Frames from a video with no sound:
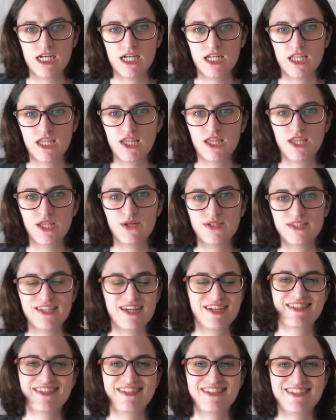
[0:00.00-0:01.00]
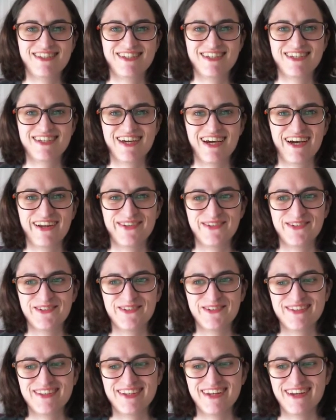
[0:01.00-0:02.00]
no socks knitting at all,